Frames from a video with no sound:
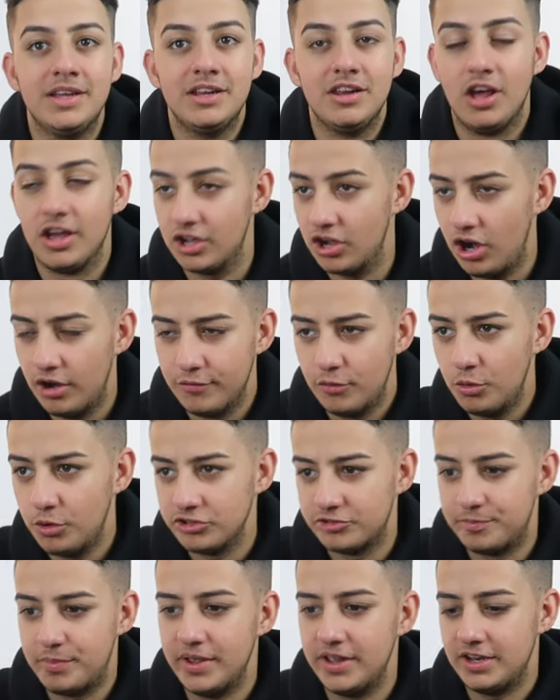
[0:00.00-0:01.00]
Like, I've
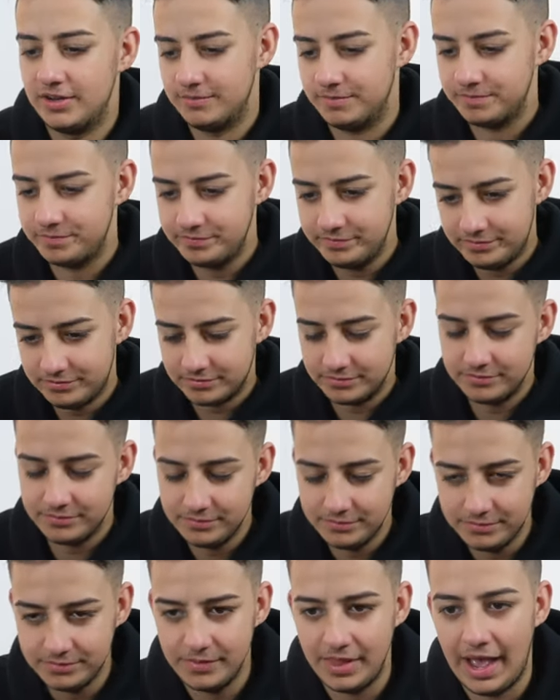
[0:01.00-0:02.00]
always been,
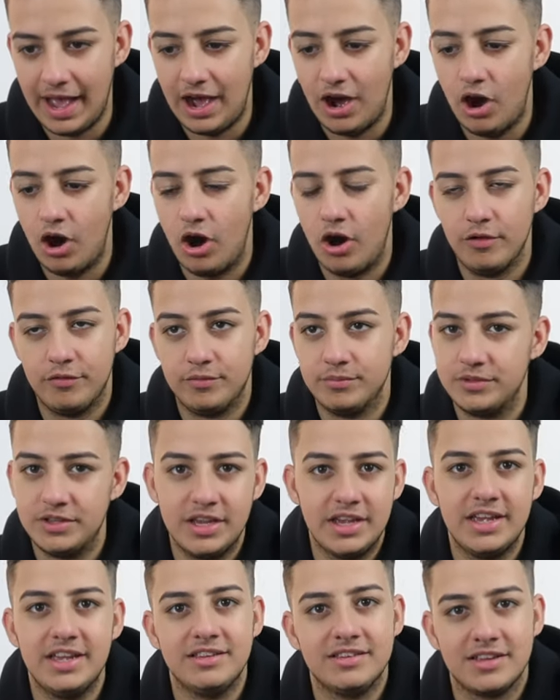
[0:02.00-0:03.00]
at heart from
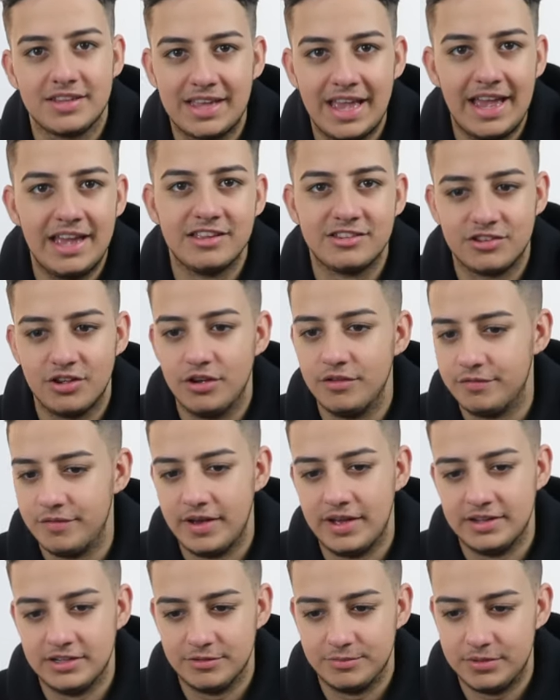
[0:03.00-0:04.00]
years, a KSI
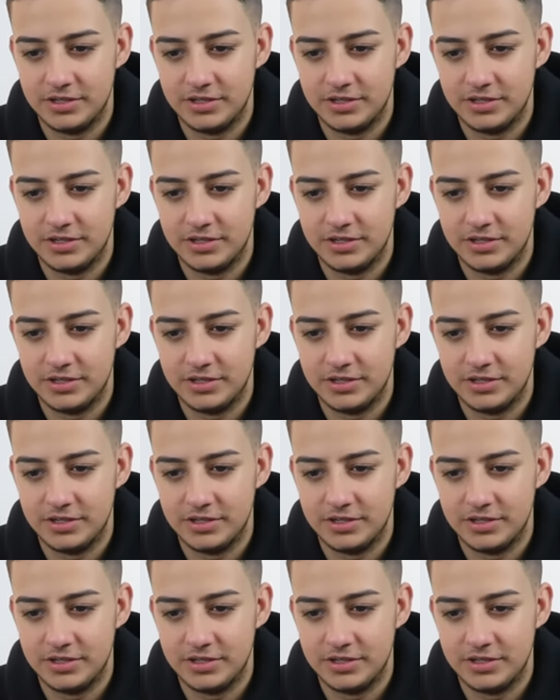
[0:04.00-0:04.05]
fan.